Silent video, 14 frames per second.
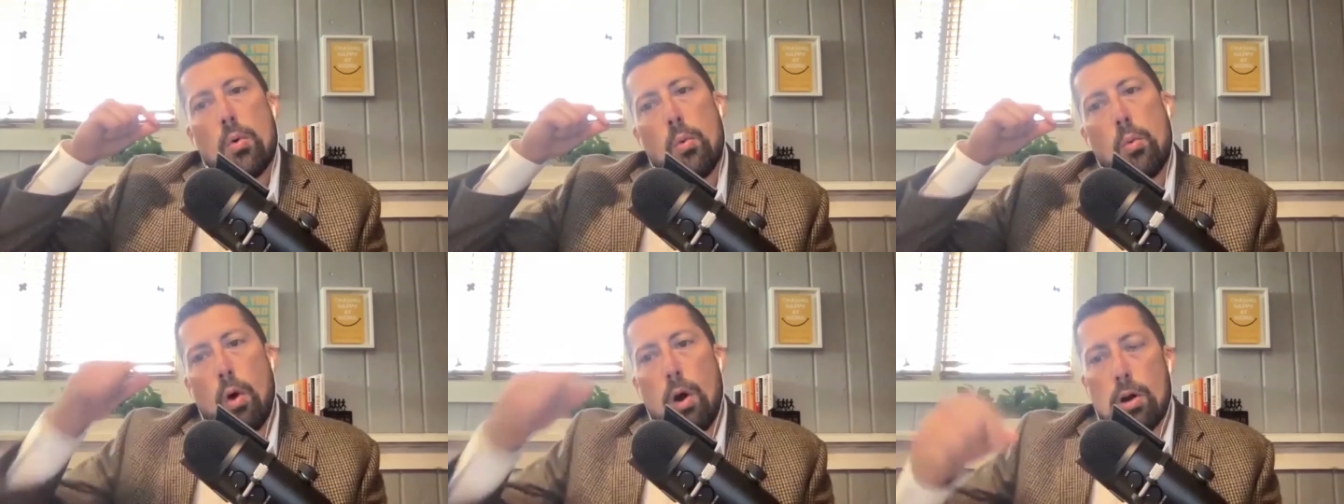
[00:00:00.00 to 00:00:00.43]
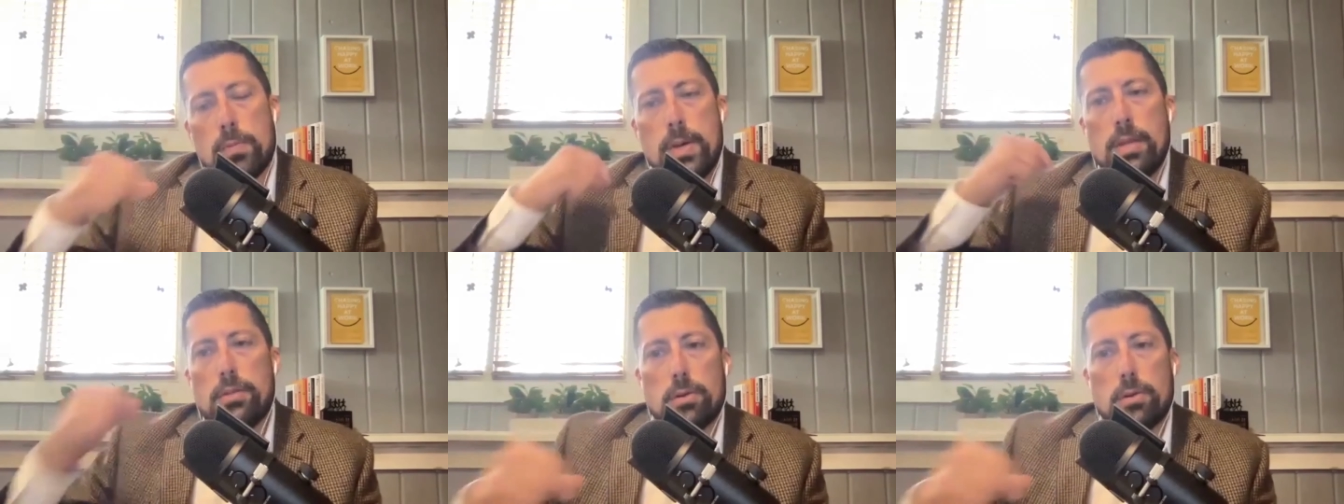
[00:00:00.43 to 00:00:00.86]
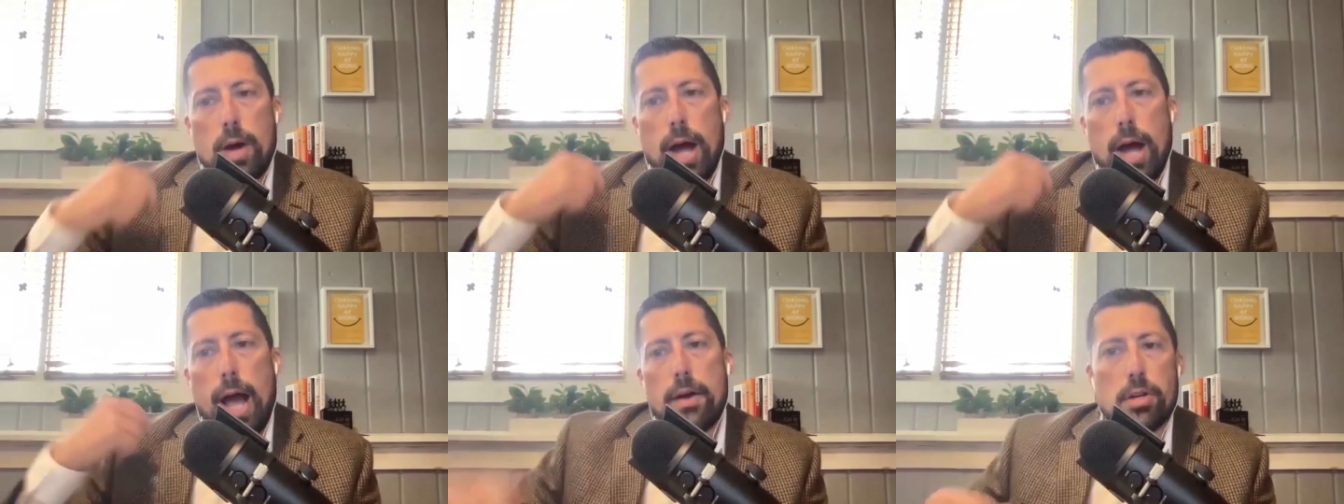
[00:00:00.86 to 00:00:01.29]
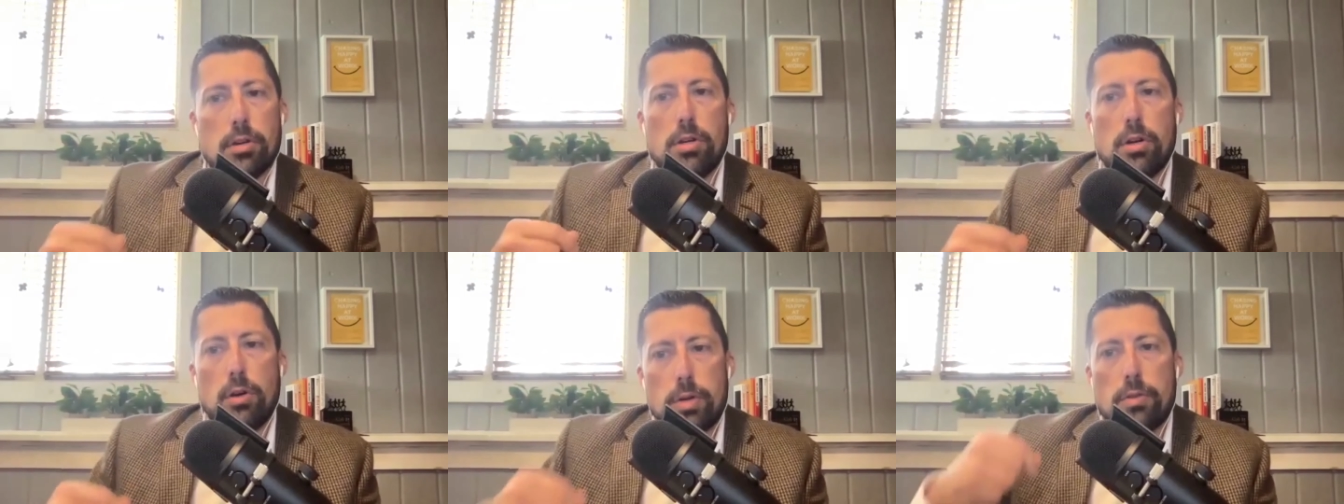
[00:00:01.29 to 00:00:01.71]
walk me through how
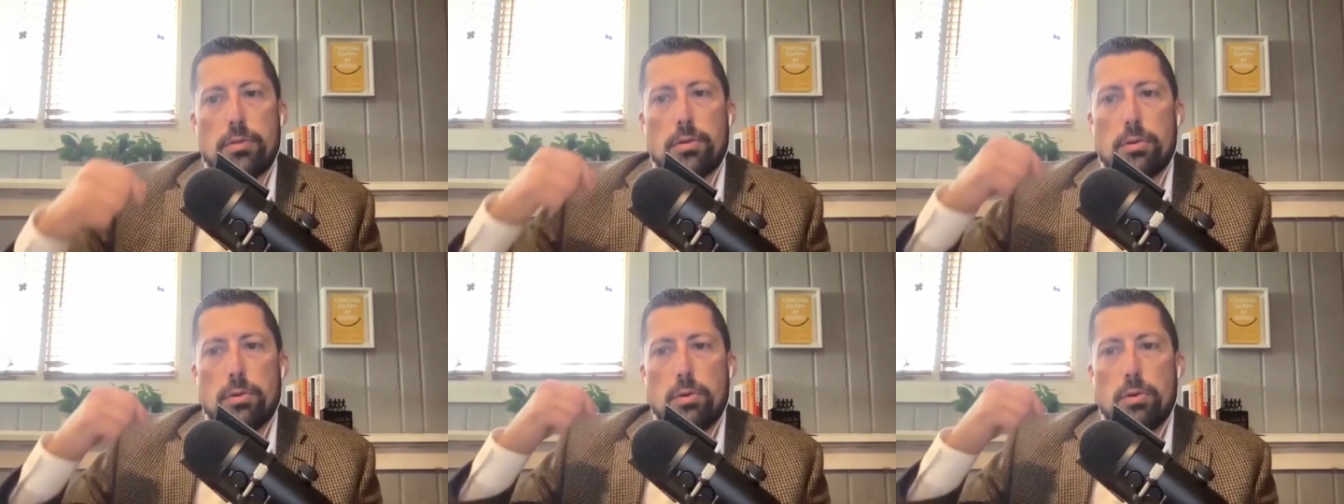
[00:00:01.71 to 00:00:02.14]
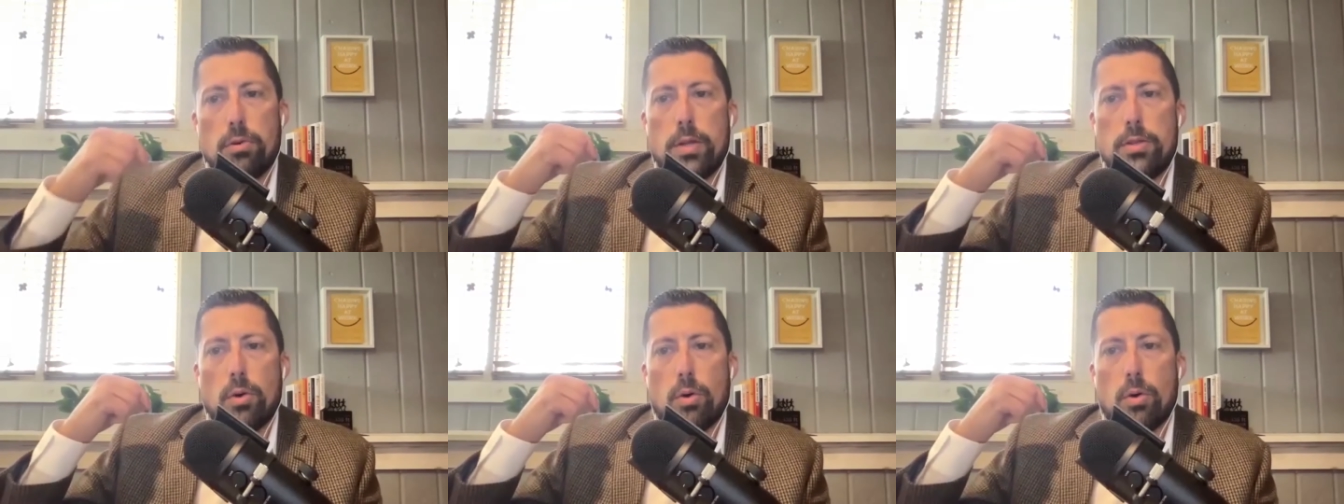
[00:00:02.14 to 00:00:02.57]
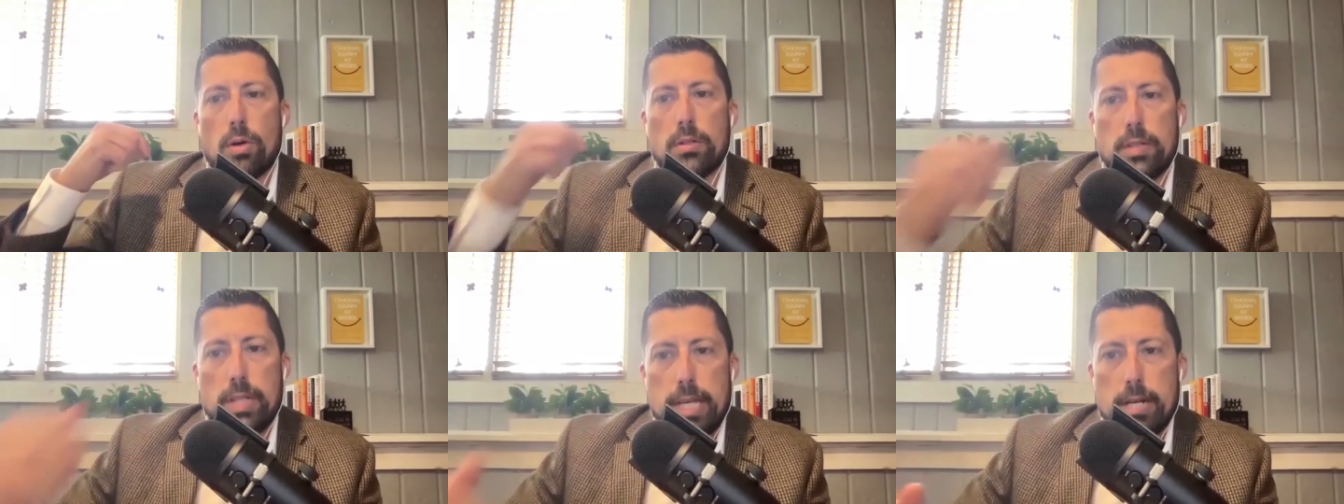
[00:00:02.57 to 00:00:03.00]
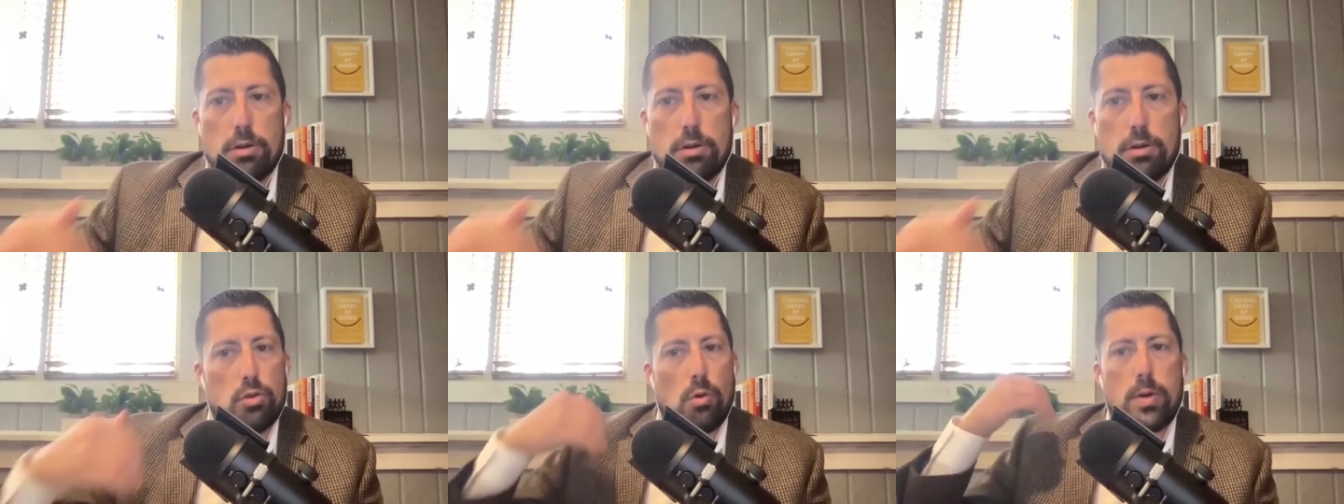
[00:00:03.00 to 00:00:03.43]
you're going through with your
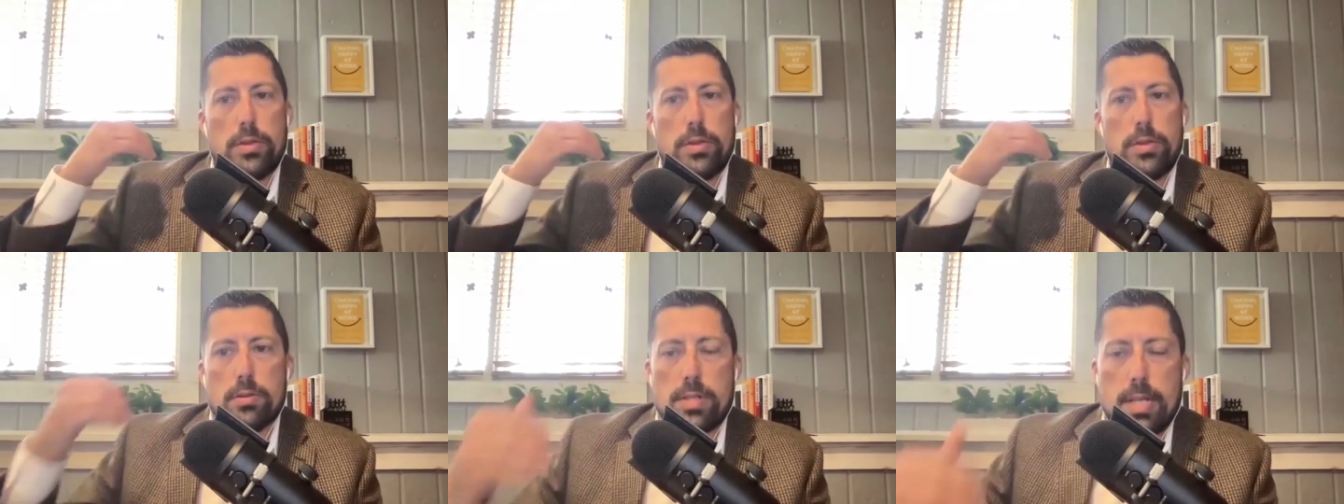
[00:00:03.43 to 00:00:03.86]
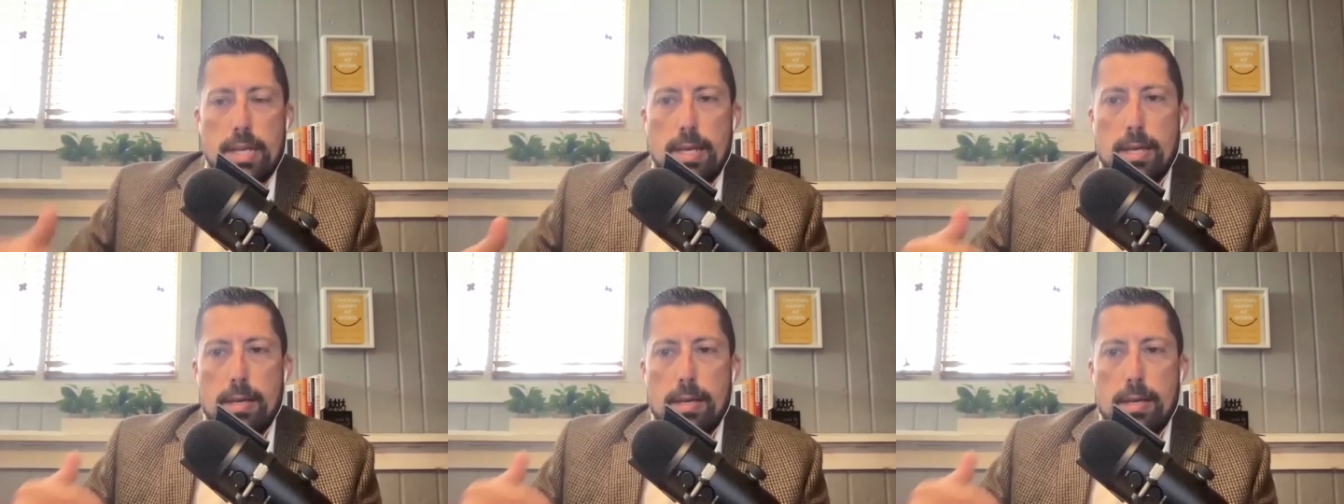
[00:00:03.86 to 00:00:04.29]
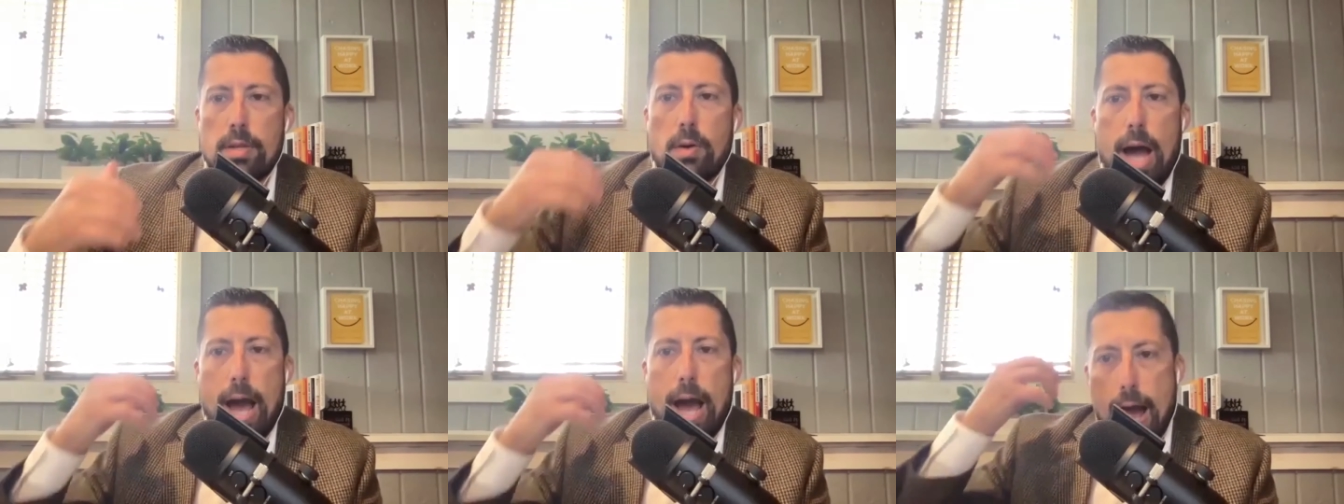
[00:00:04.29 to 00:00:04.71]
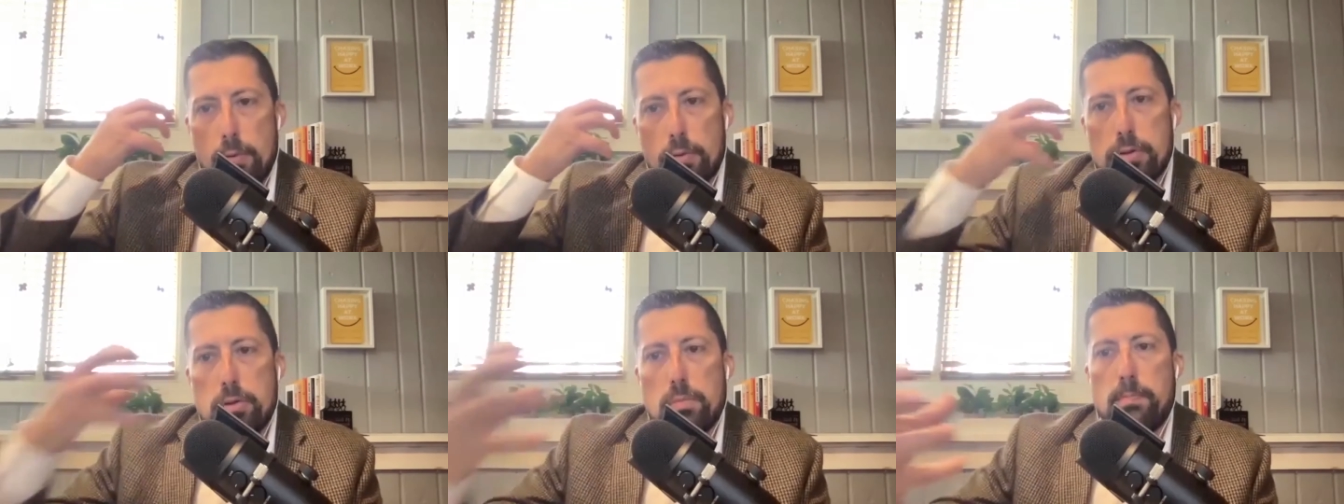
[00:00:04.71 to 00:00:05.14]
leaders or with your team you know
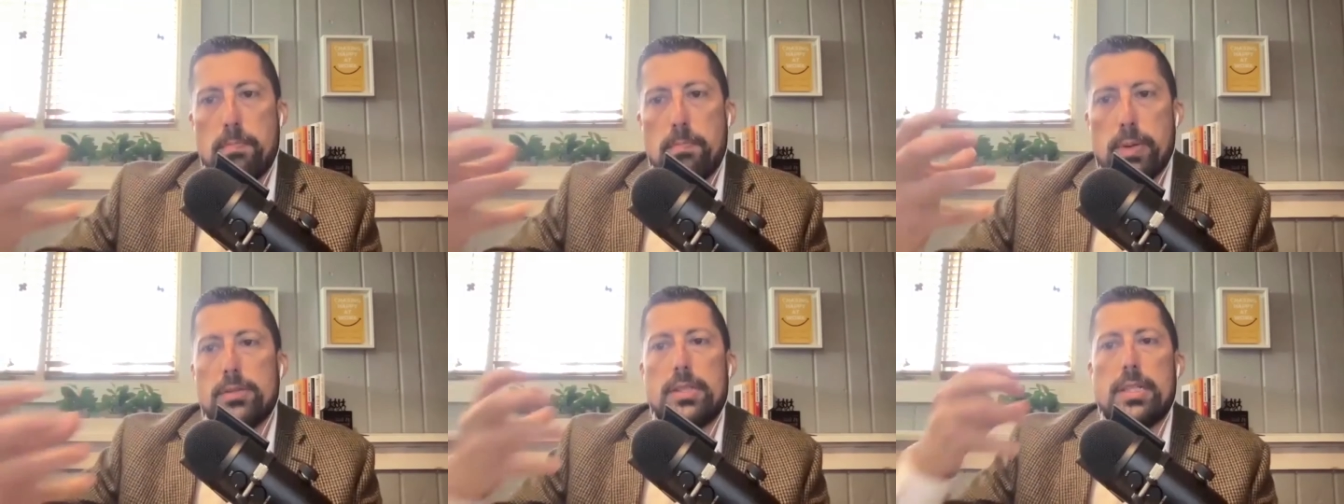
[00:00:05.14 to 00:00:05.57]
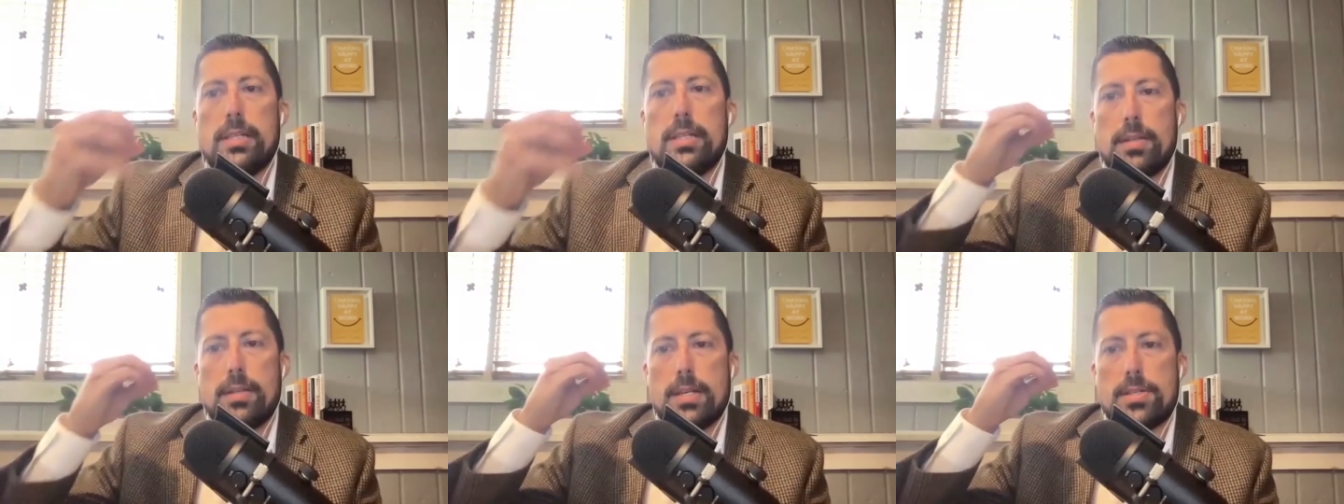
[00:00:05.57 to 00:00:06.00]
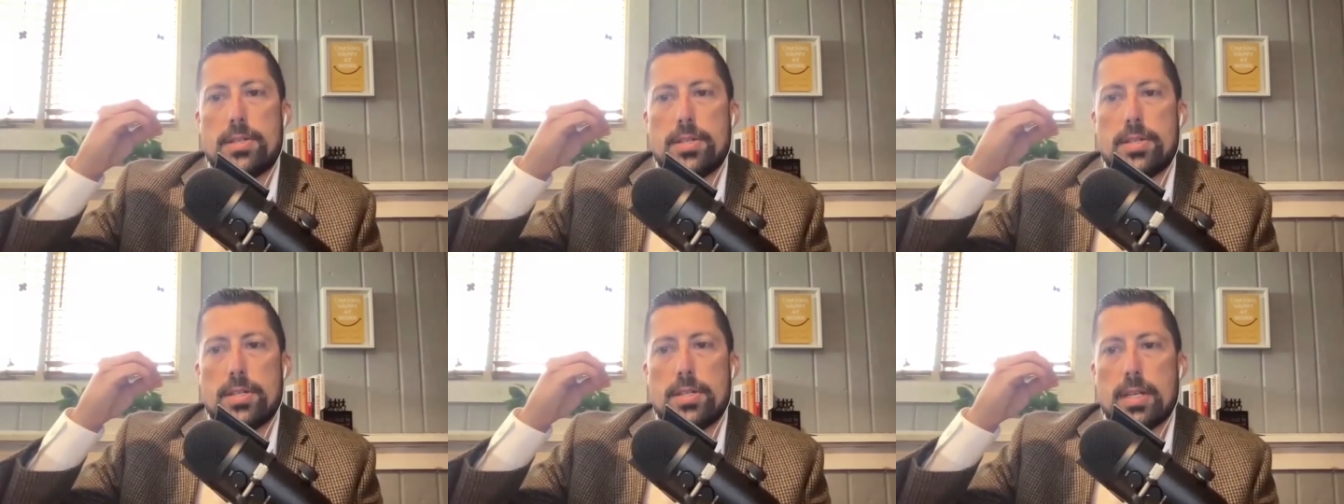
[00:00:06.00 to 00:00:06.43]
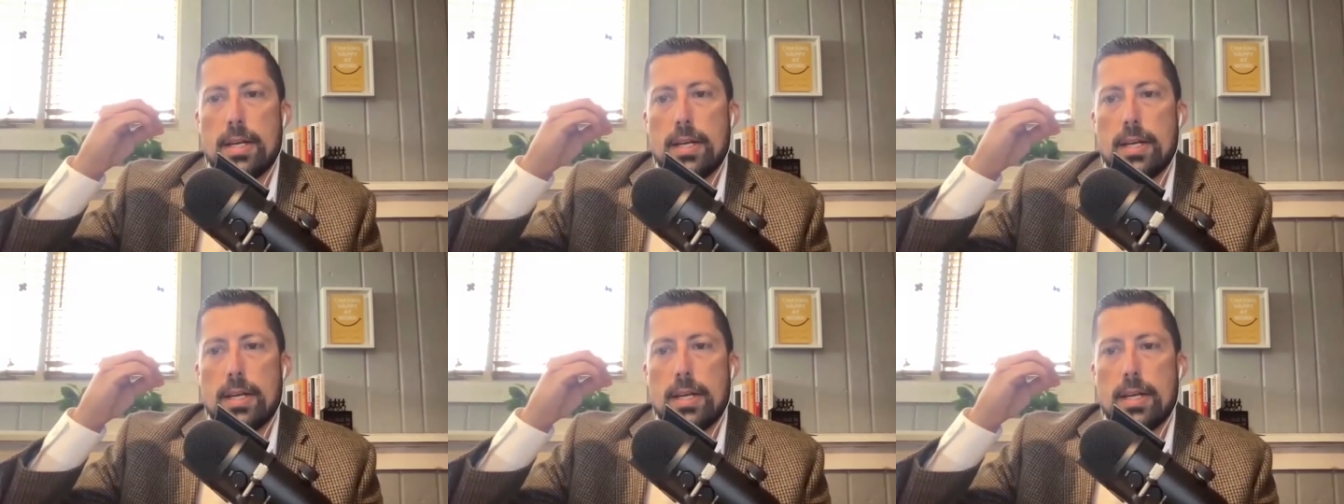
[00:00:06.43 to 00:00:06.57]
how are you building this